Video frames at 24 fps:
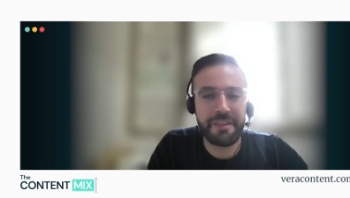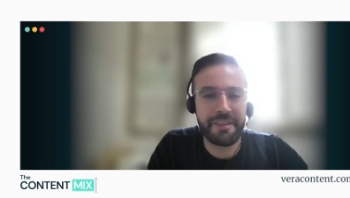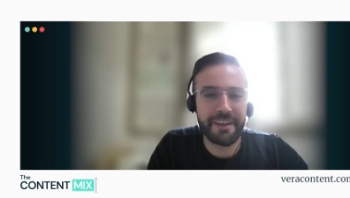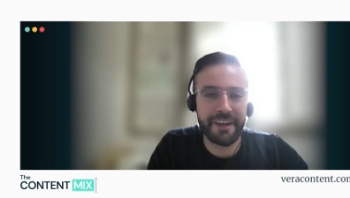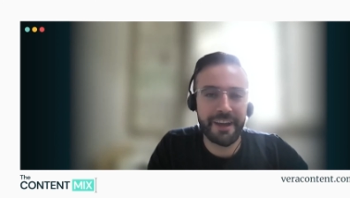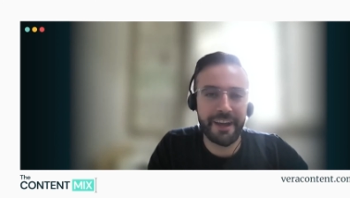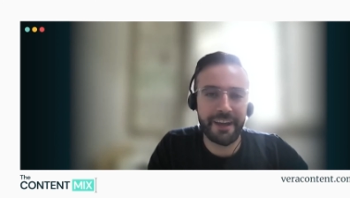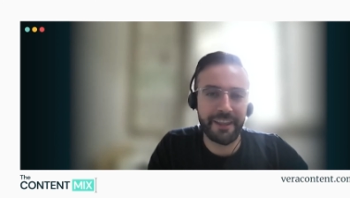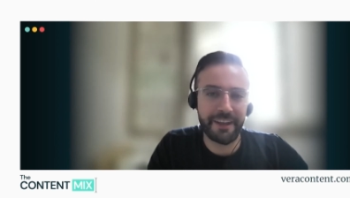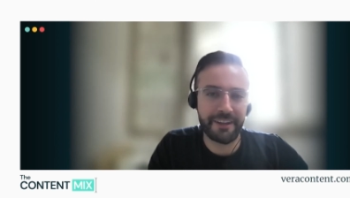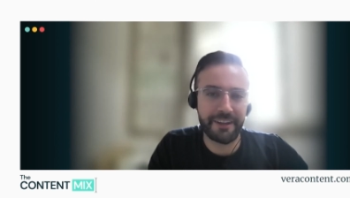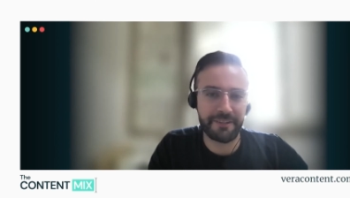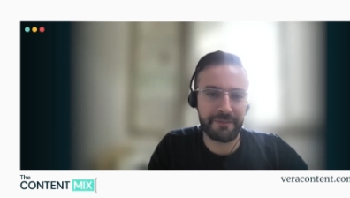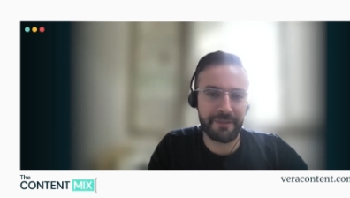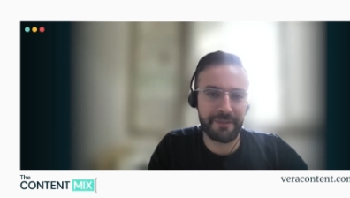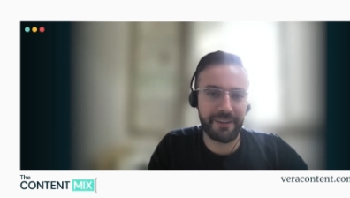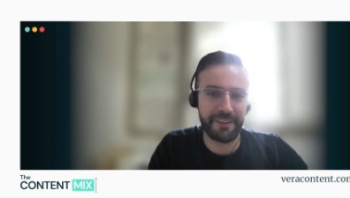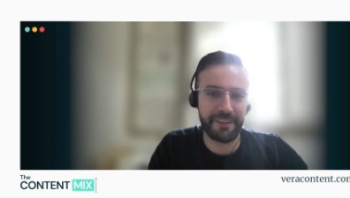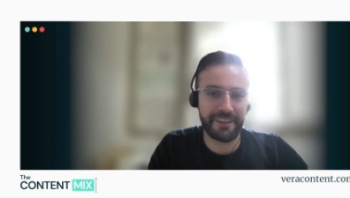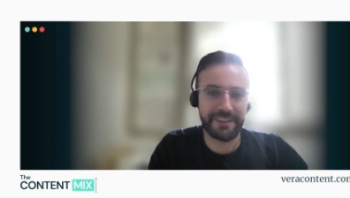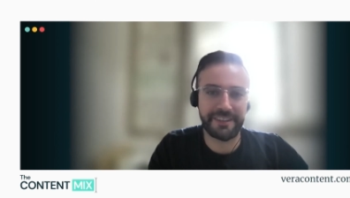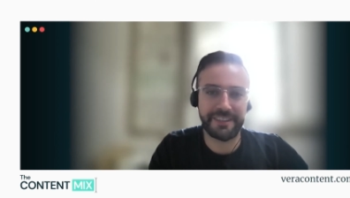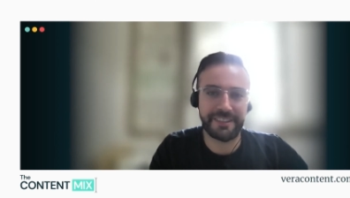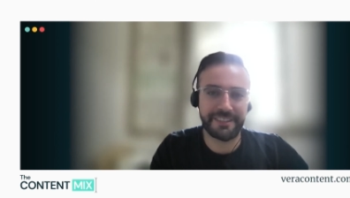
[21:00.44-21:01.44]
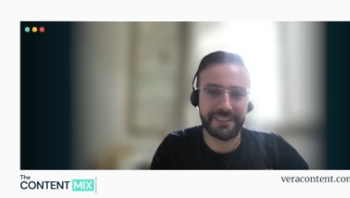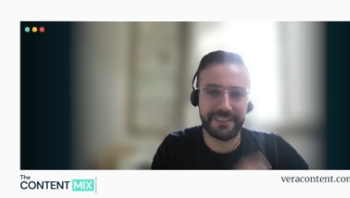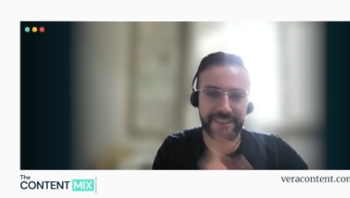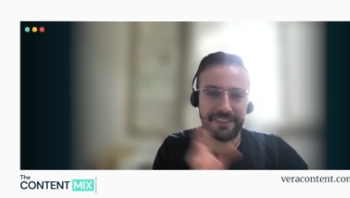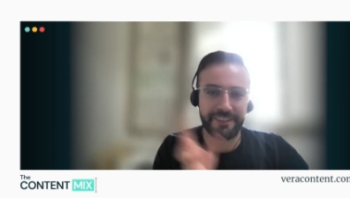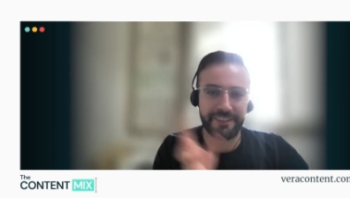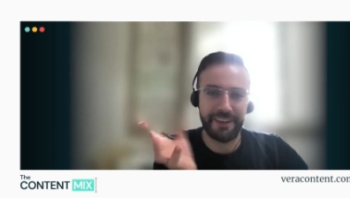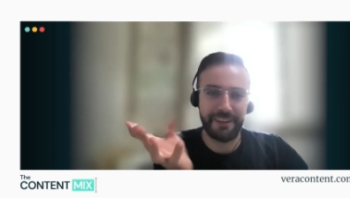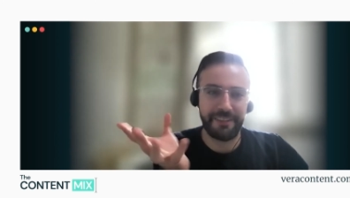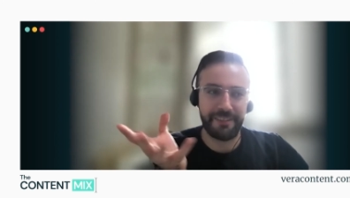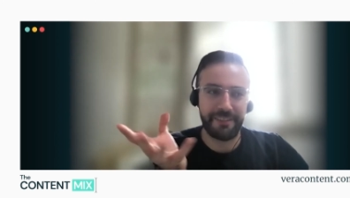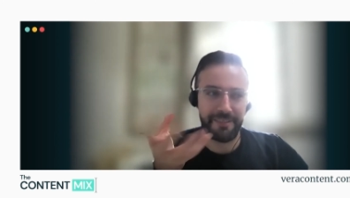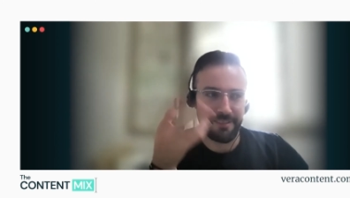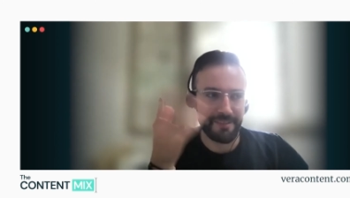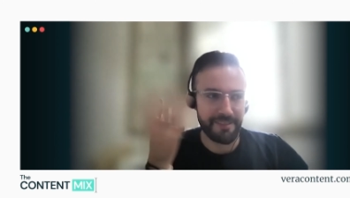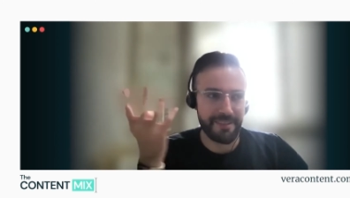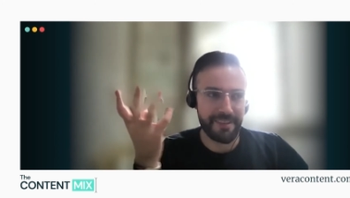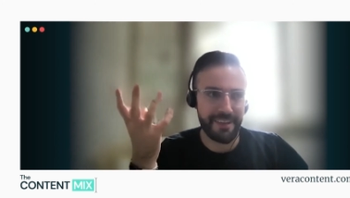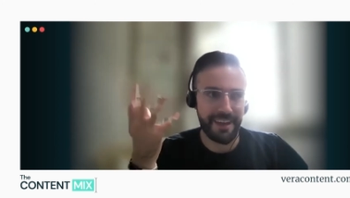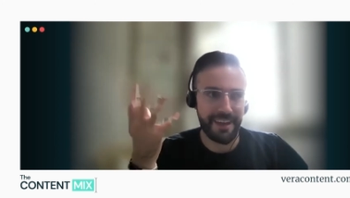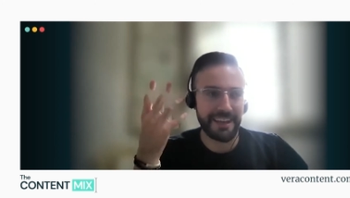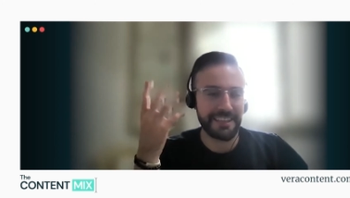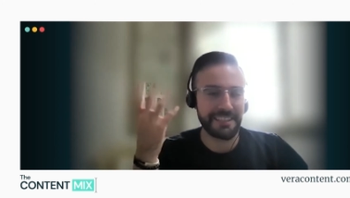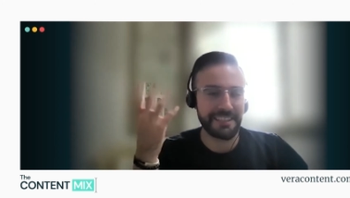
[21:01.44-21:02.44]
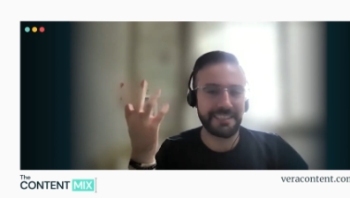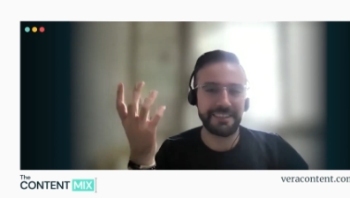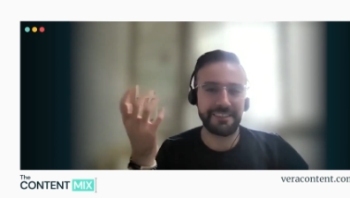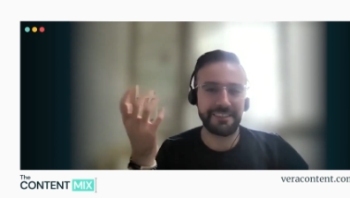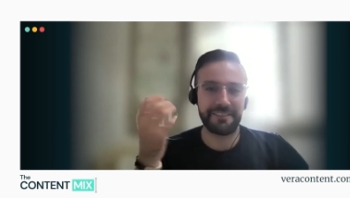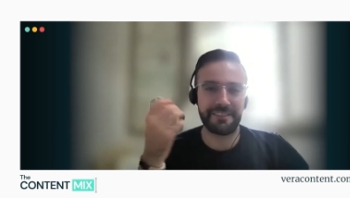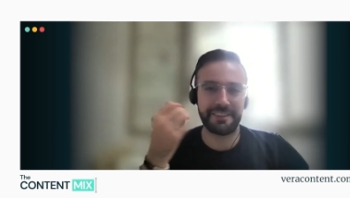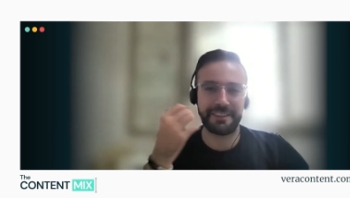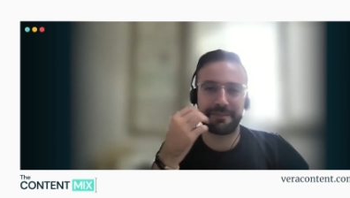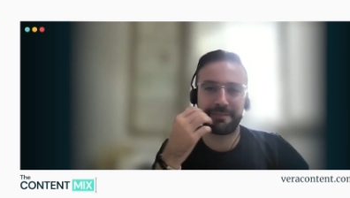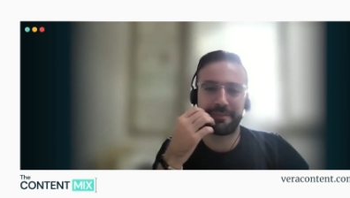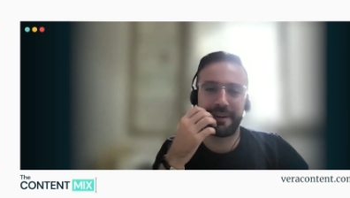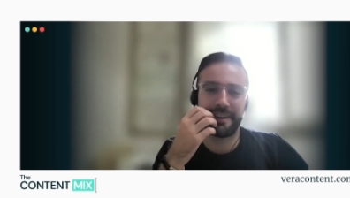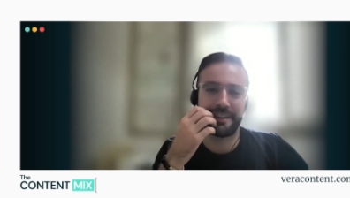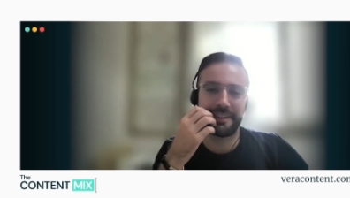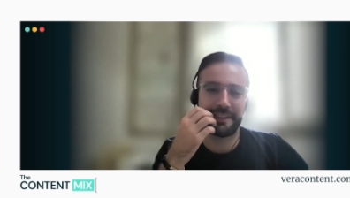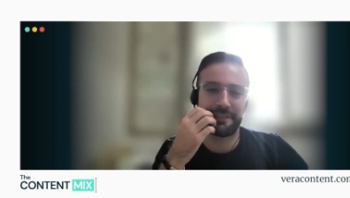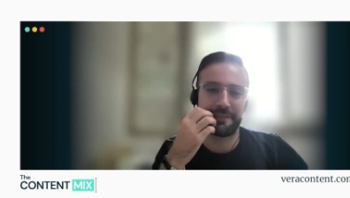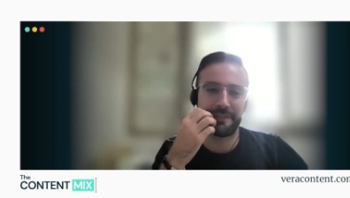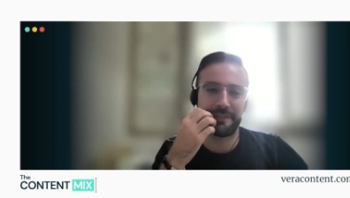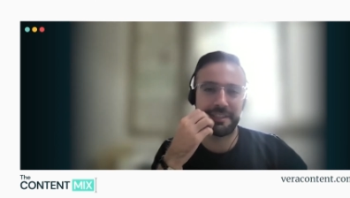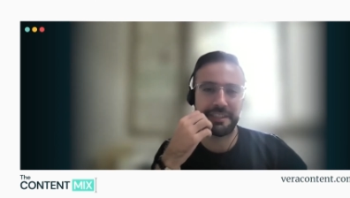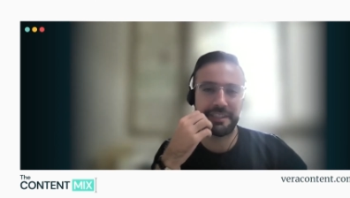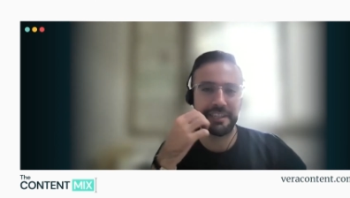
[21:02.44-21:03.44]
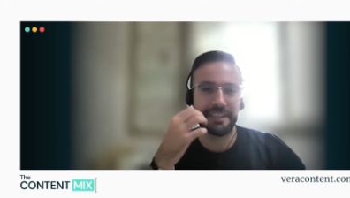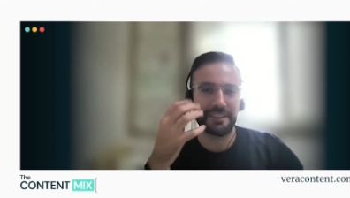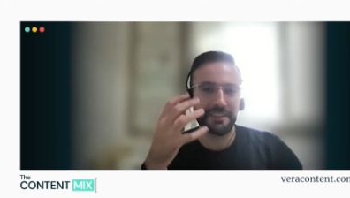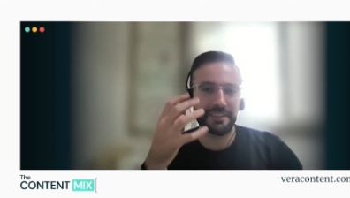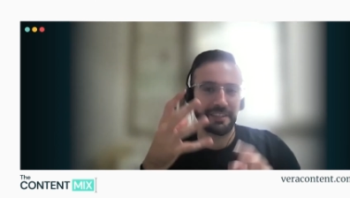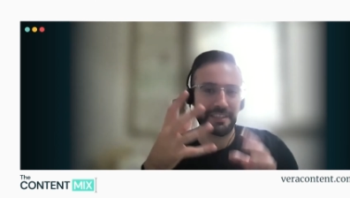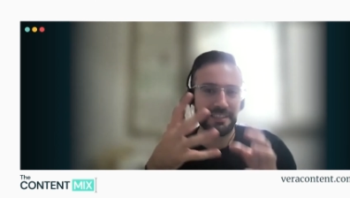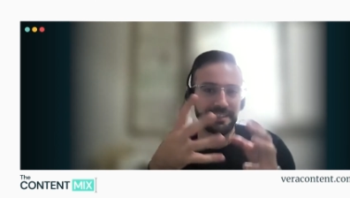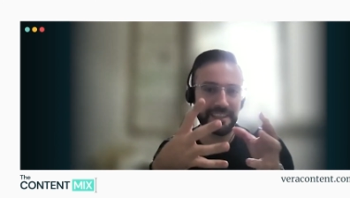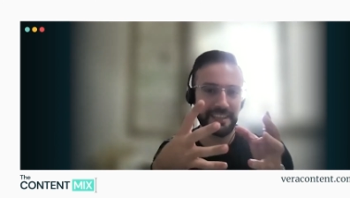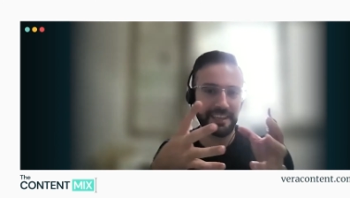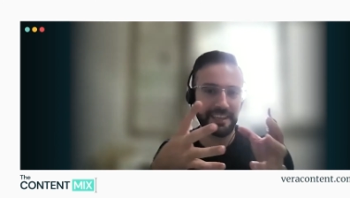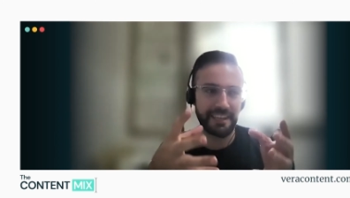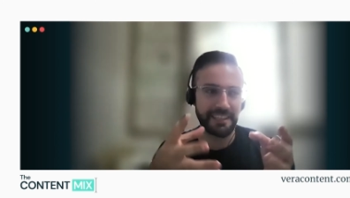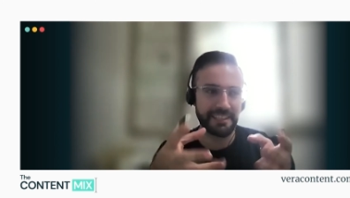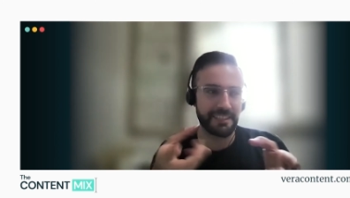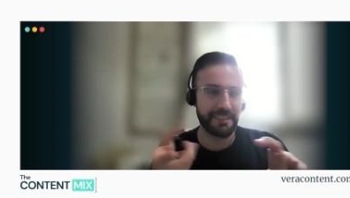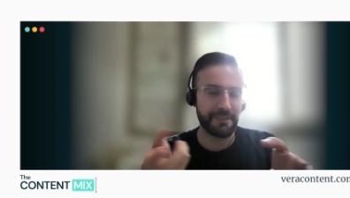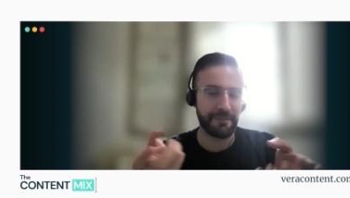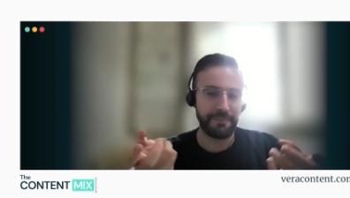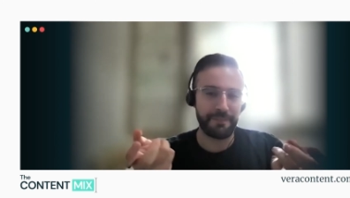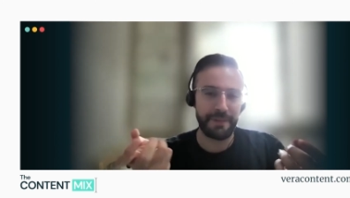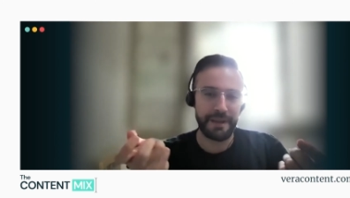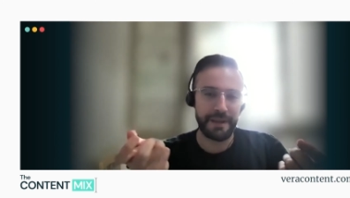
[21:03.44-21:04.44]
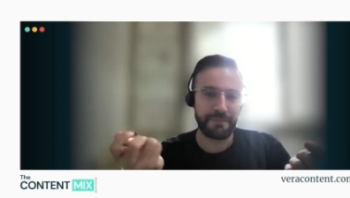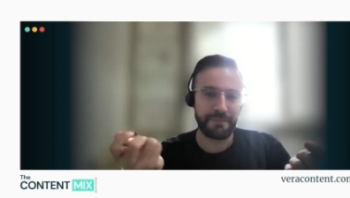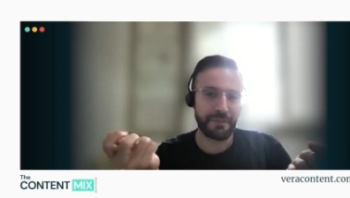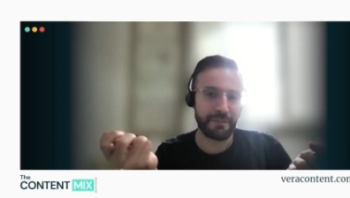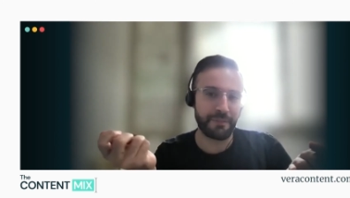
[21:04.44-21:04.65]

thing I liked about this, the idea of this project is just it's a paper